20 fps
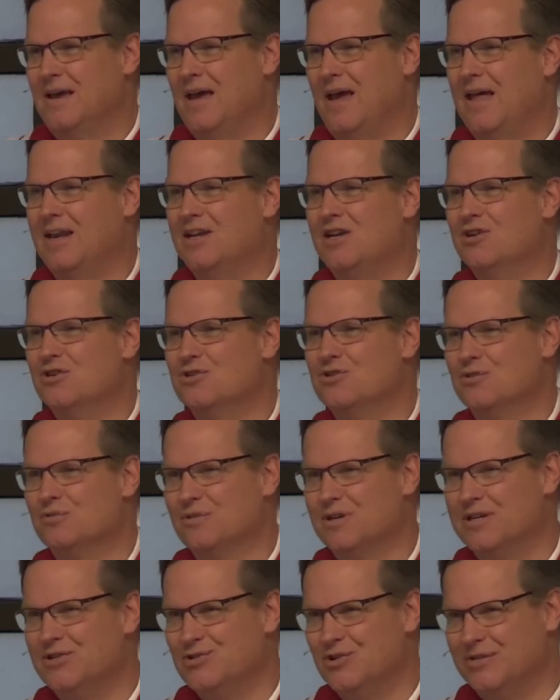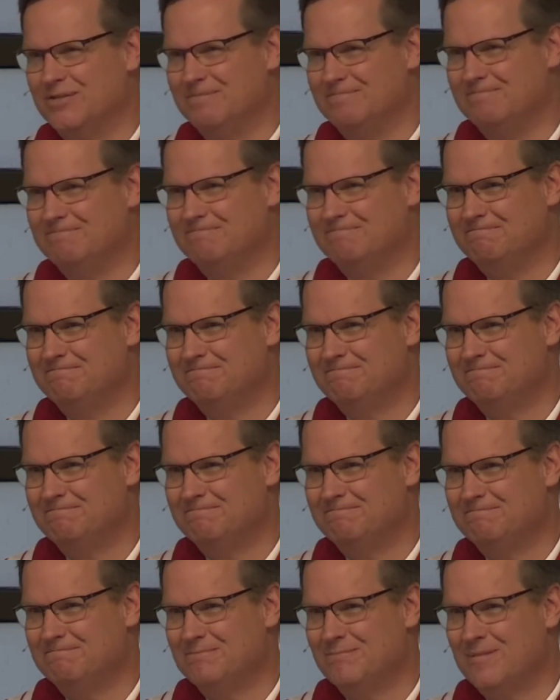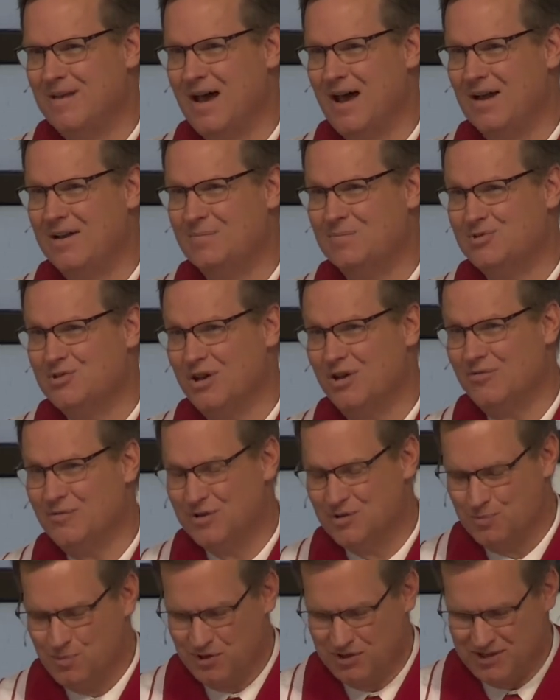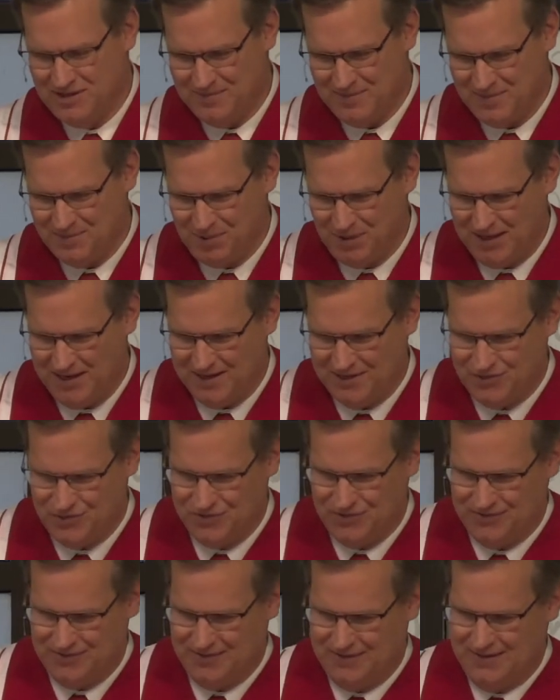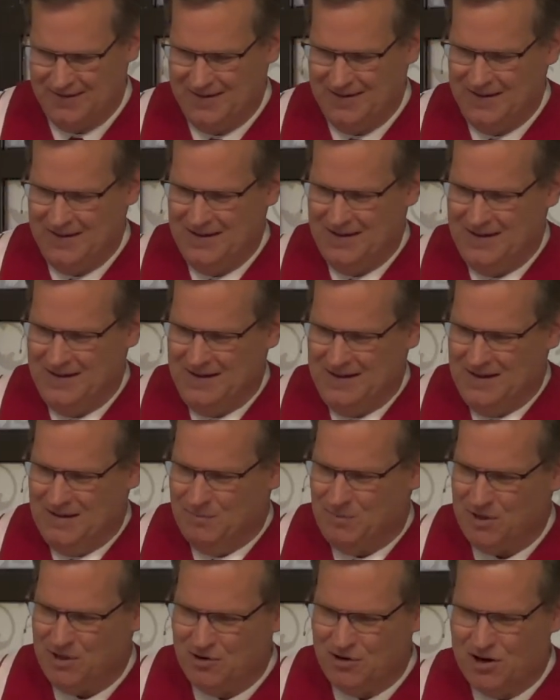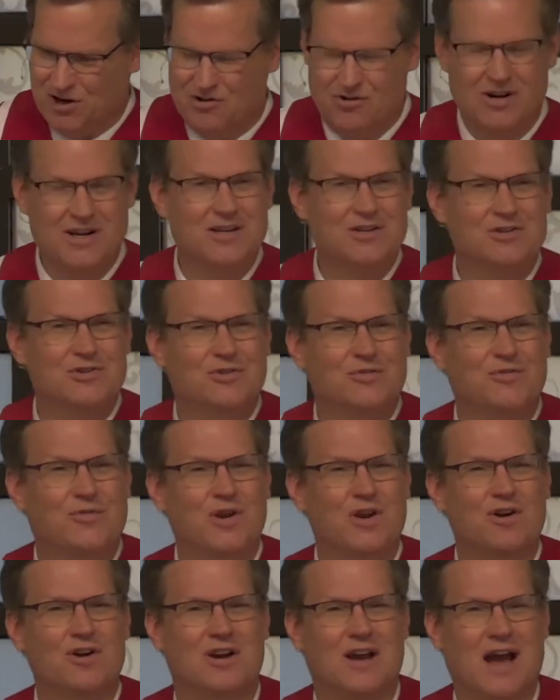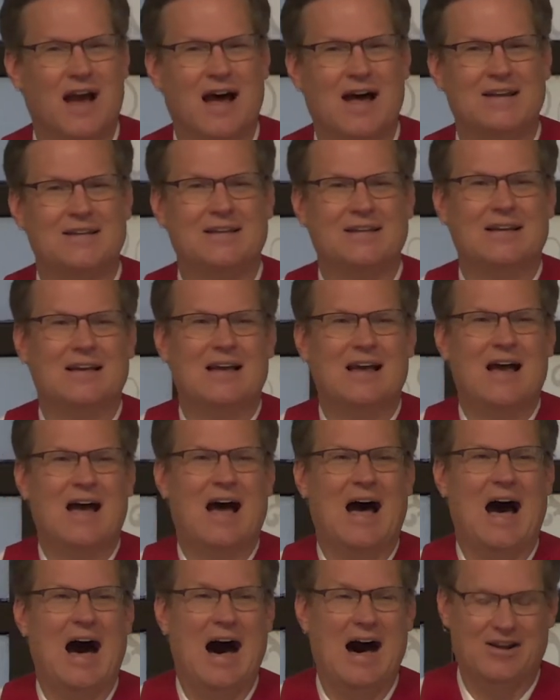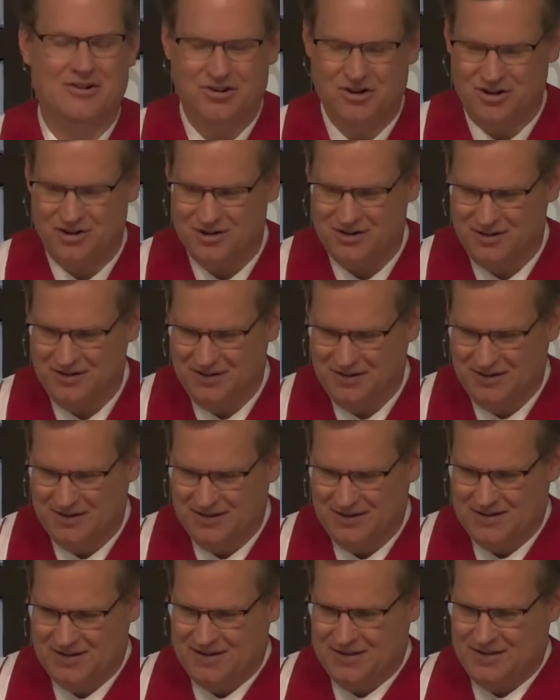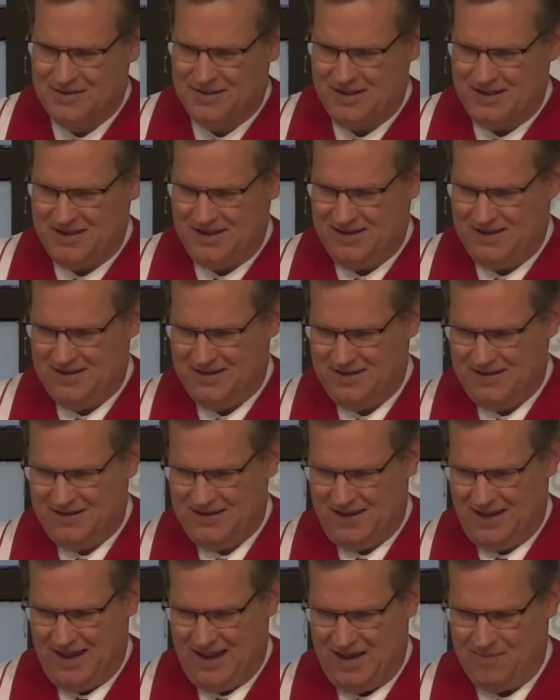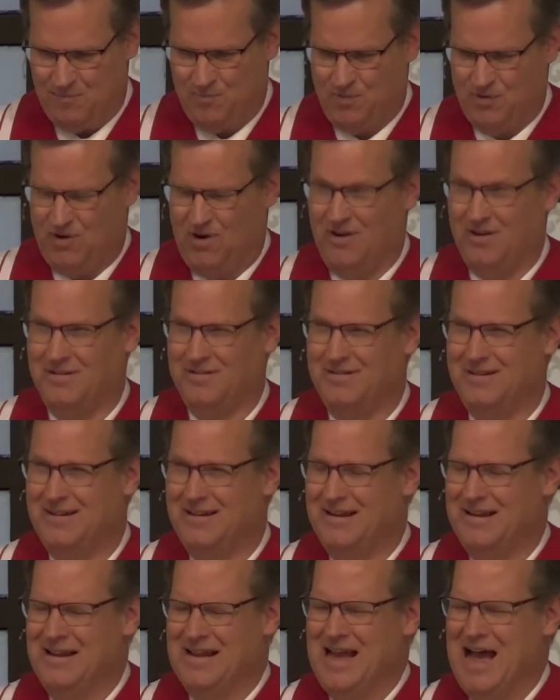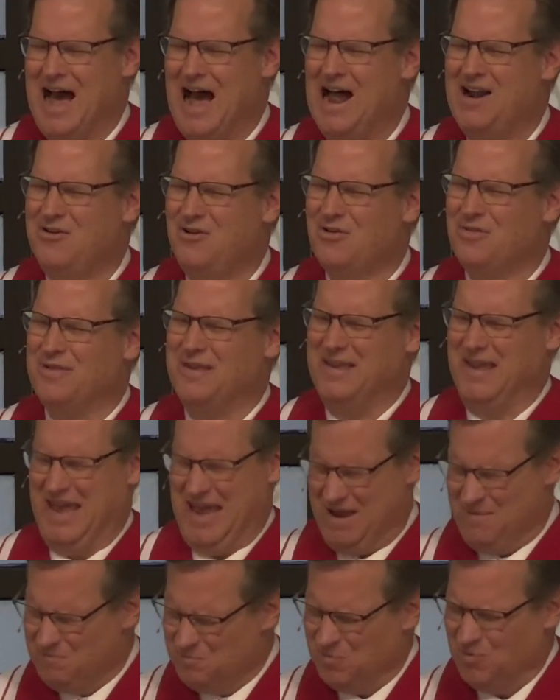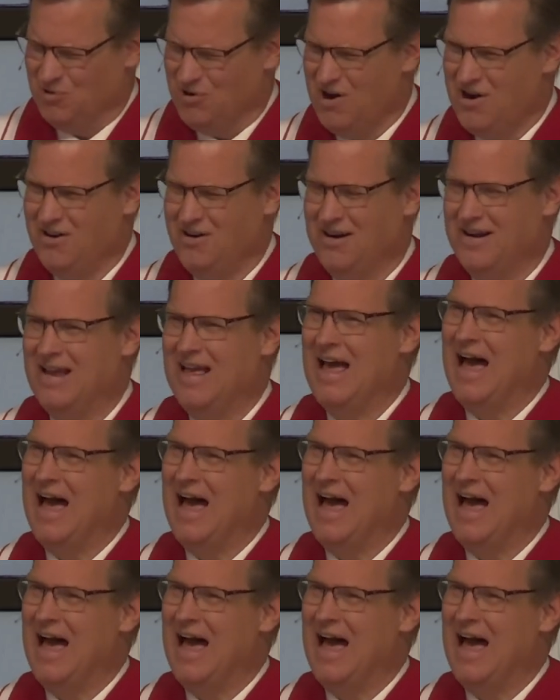And here's the reason. God himself has put them in place. Peter agrees, fear God, honor the emperor. Honor the emperor?